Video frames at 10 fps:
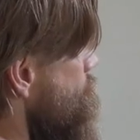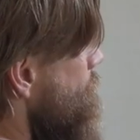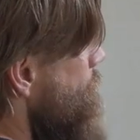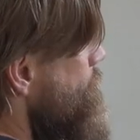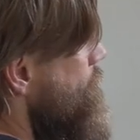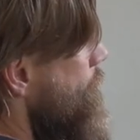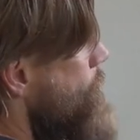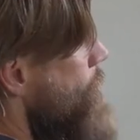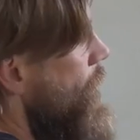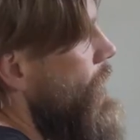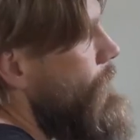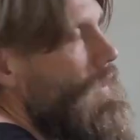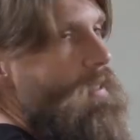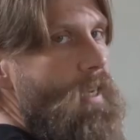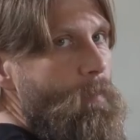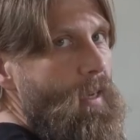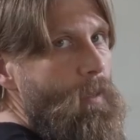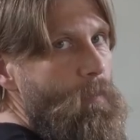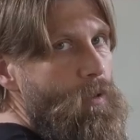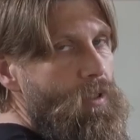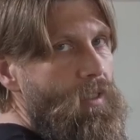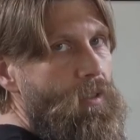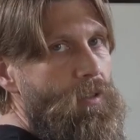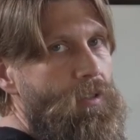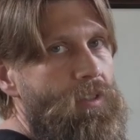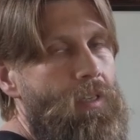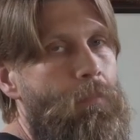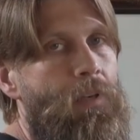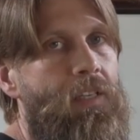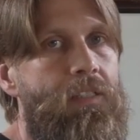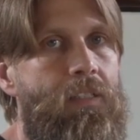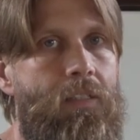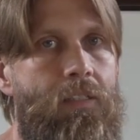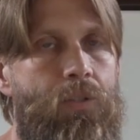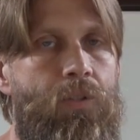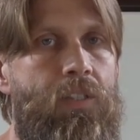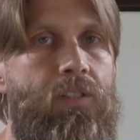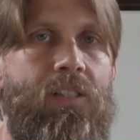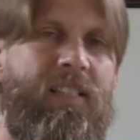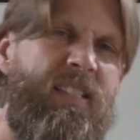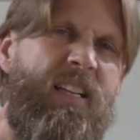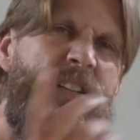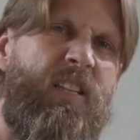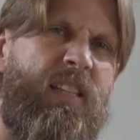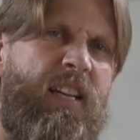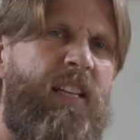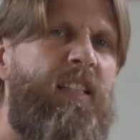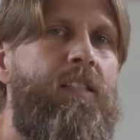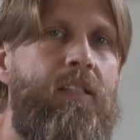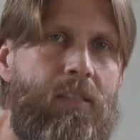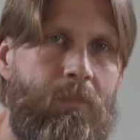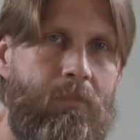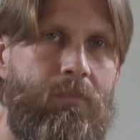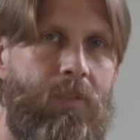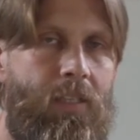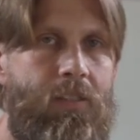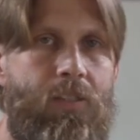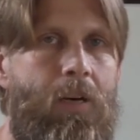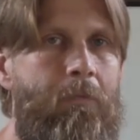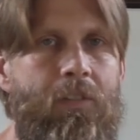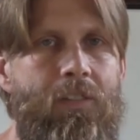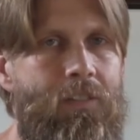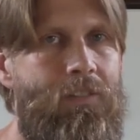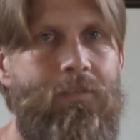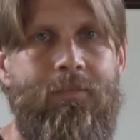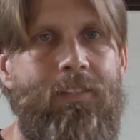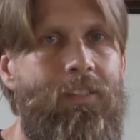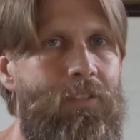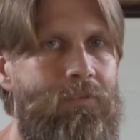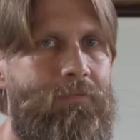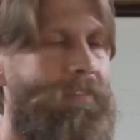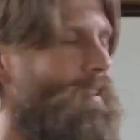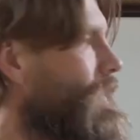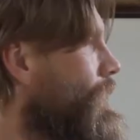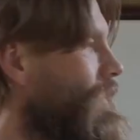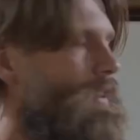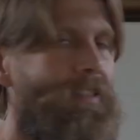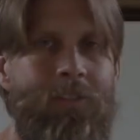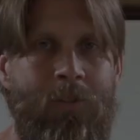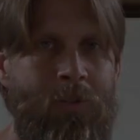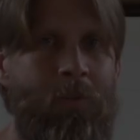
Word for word: you'll have the same item, and the same item usually goes to the same place in the storage. So let's take a look at that in the system. It's obvious. You know, so it's a good